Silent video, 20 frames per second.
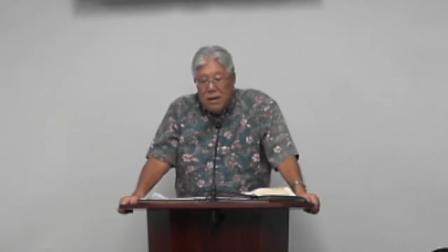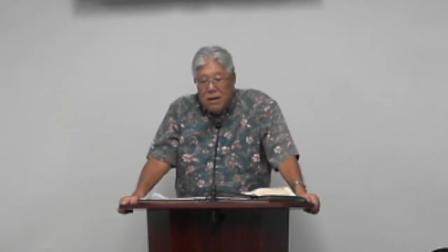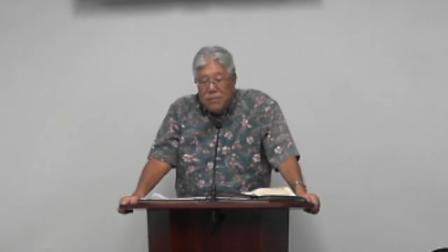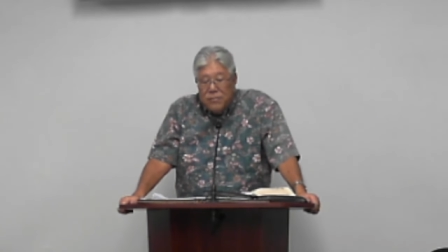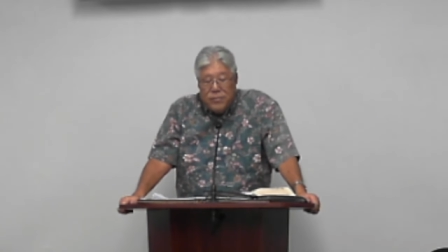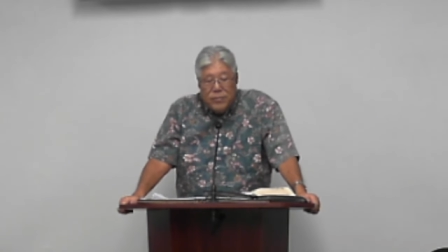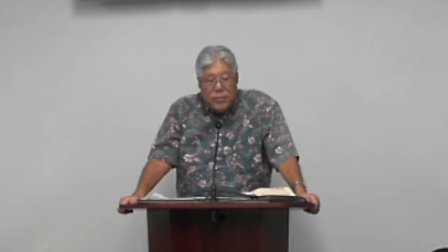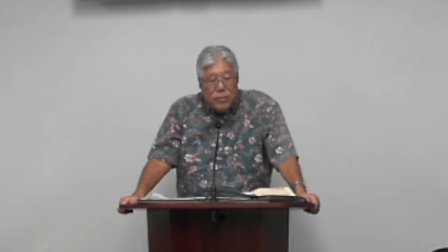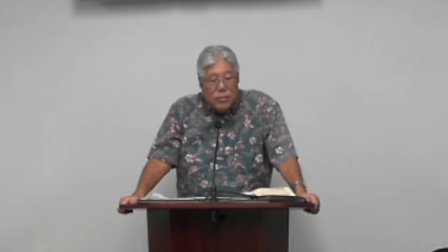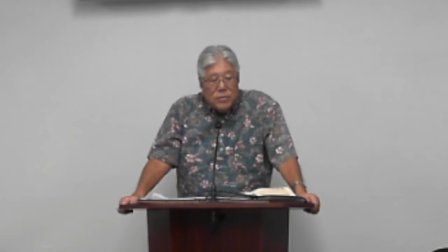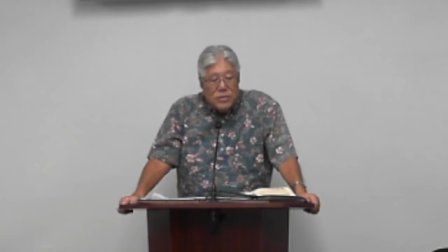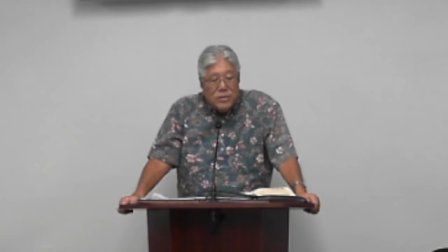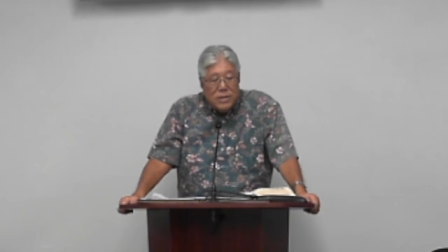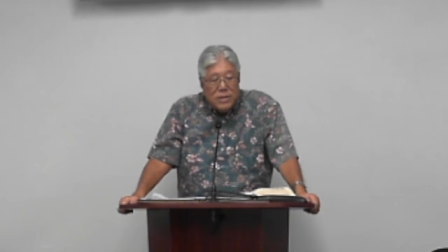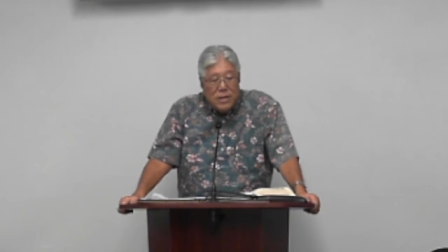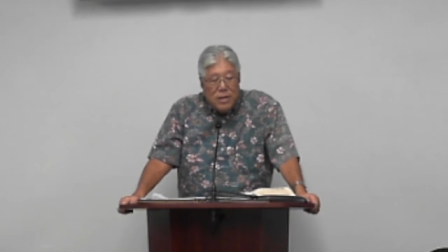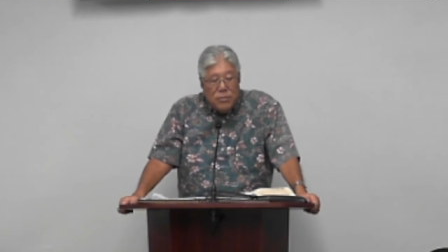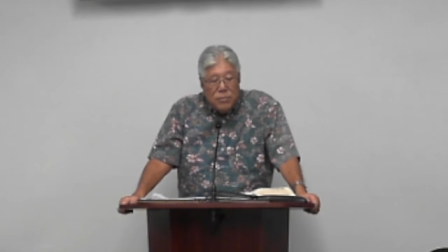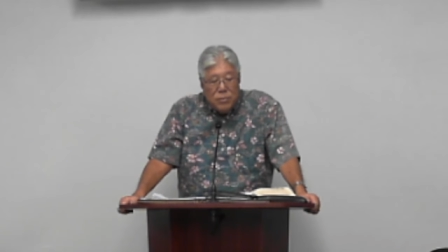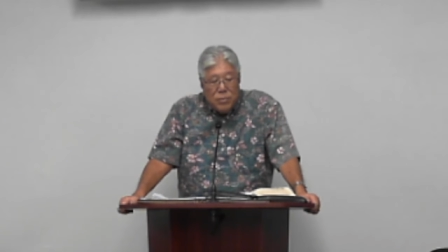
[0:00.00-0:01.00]
of those
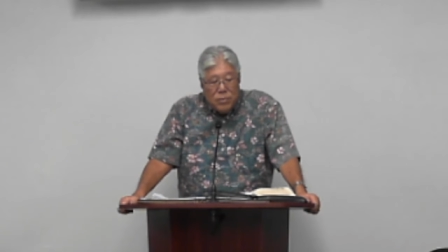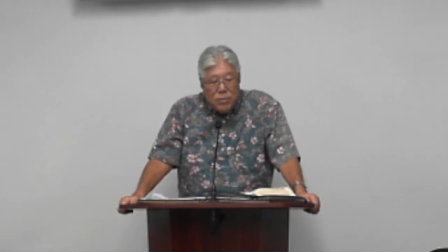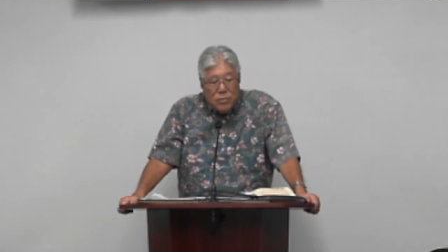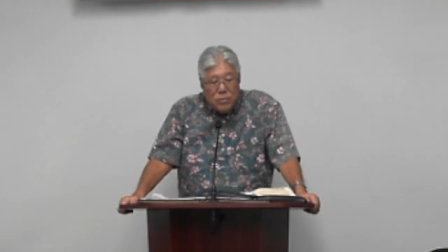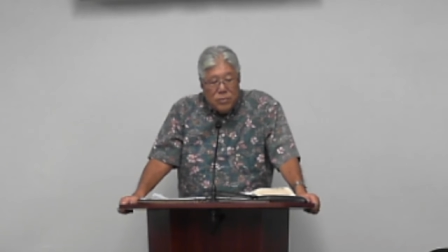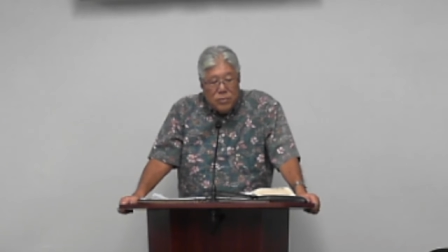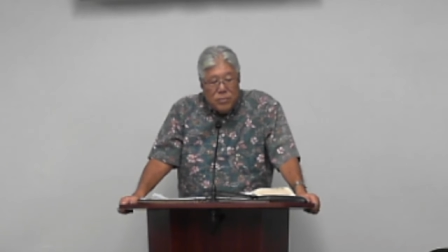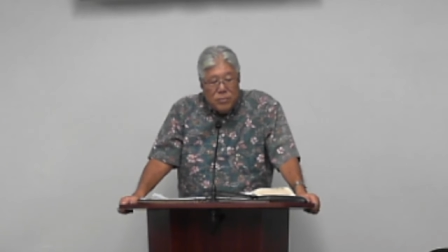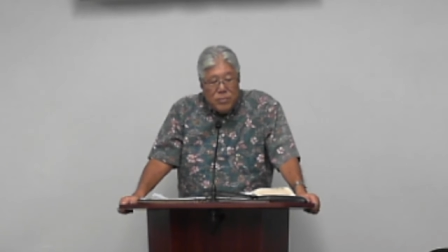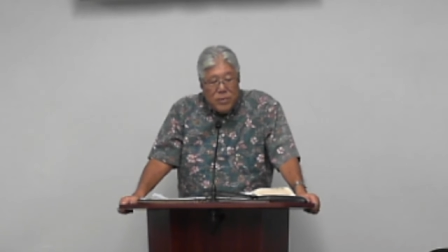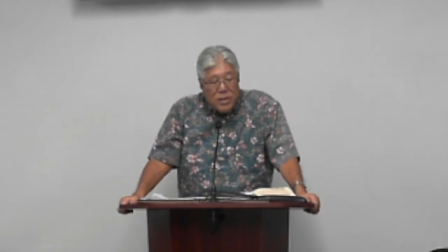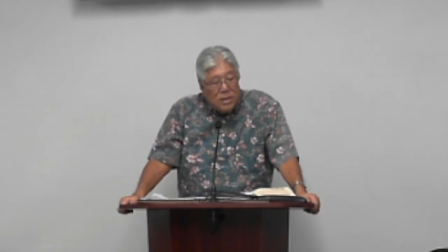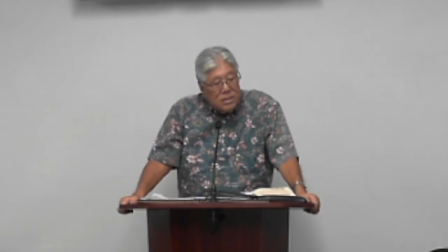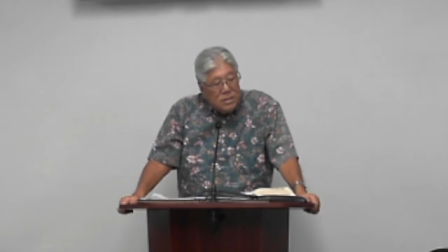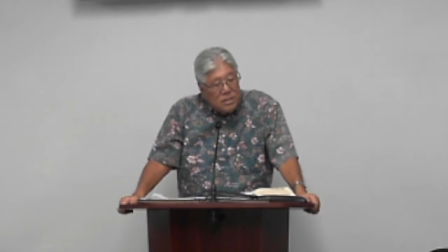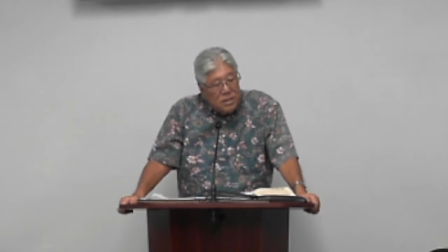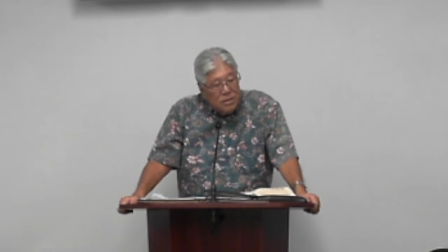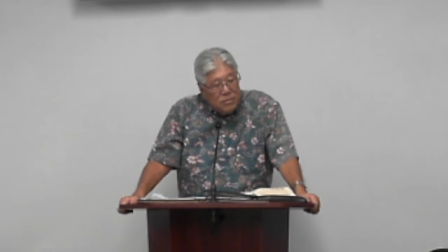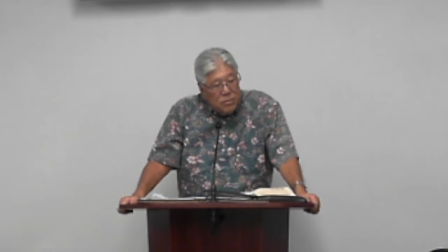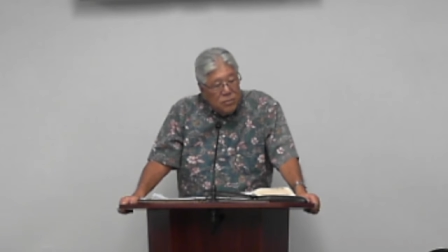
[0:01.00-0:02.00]
that he wrote to
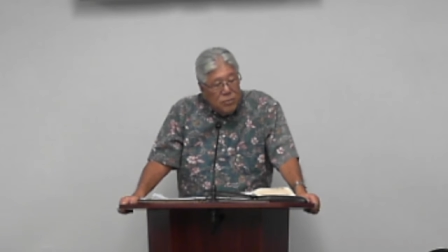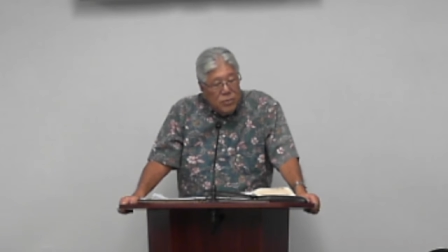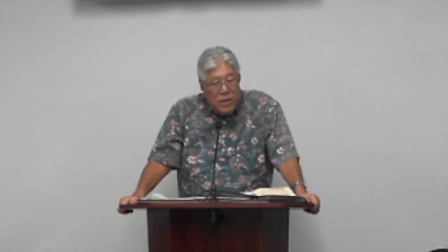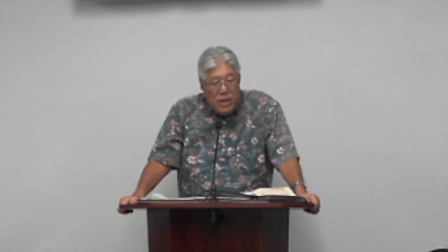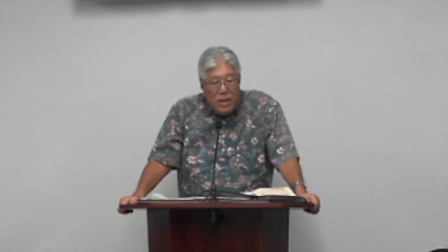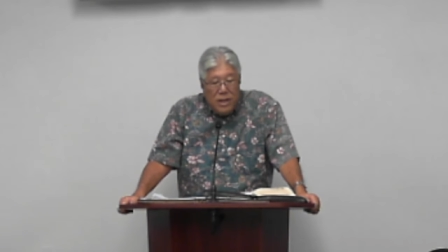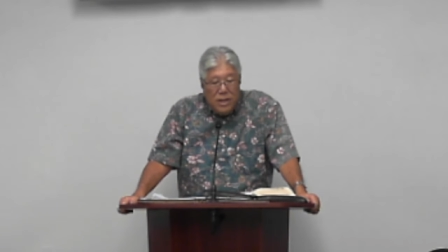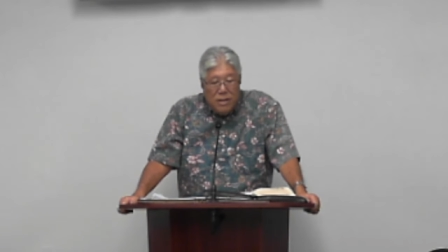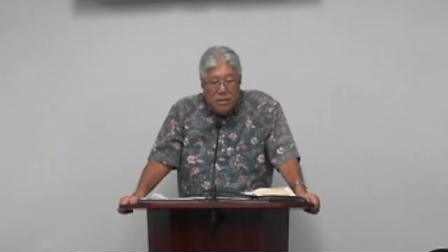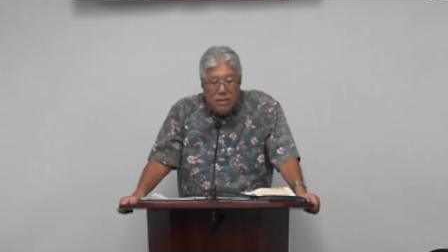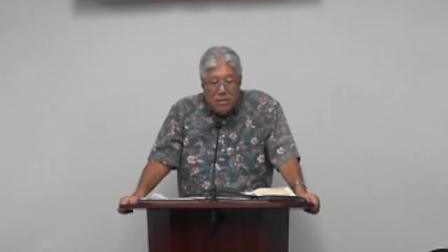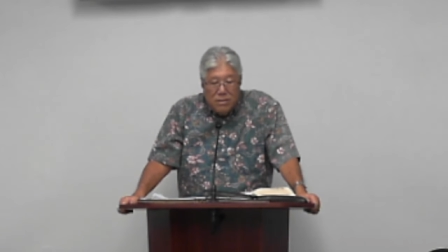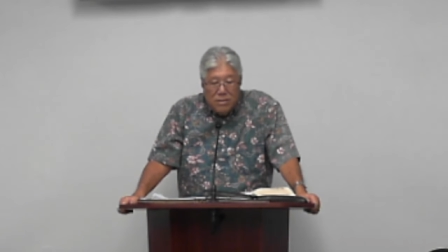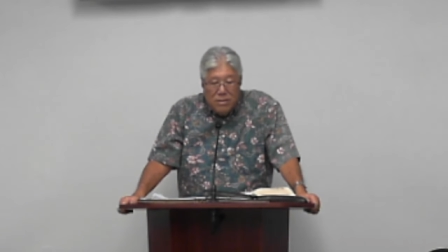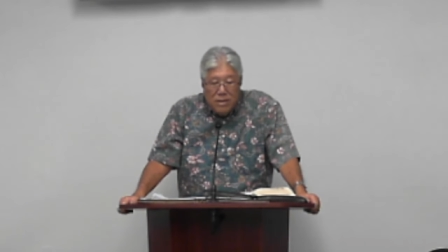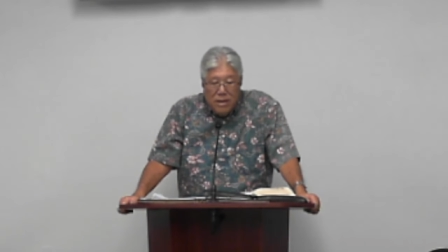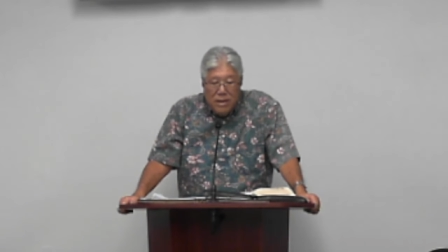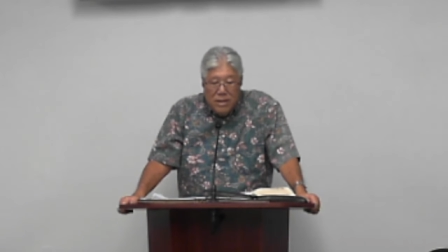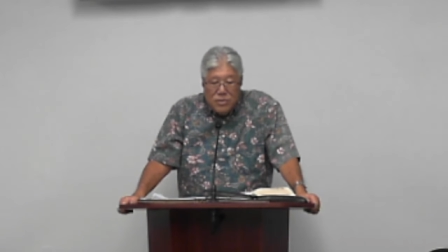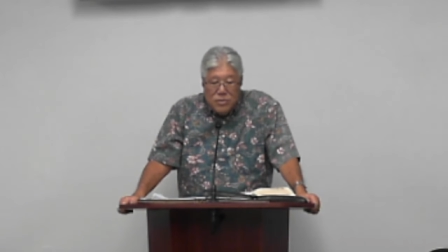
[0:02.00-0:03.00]
because they were really in the
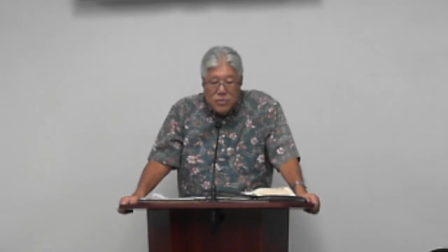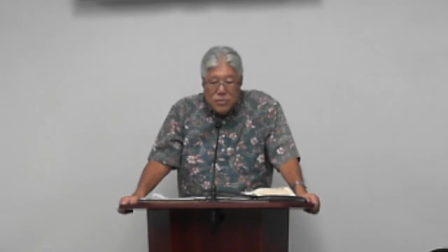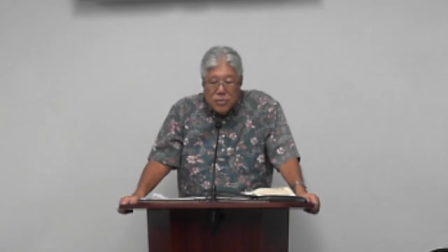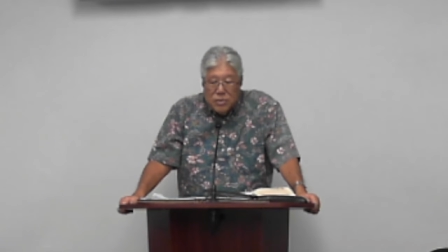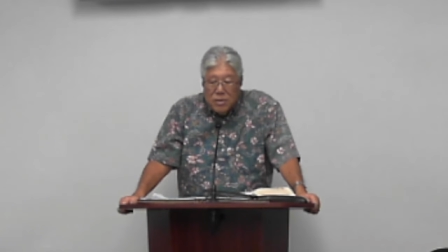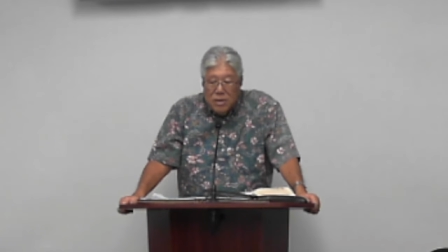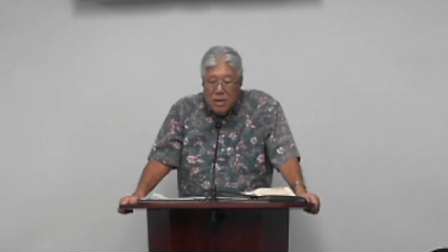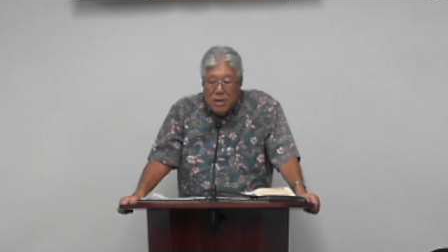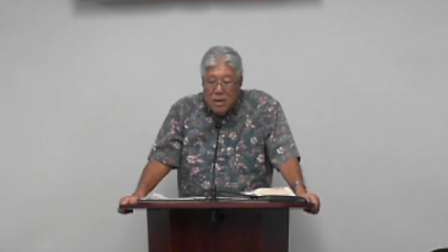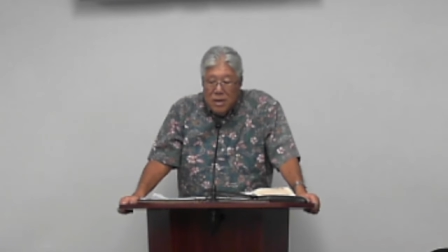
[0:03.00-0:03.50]
danger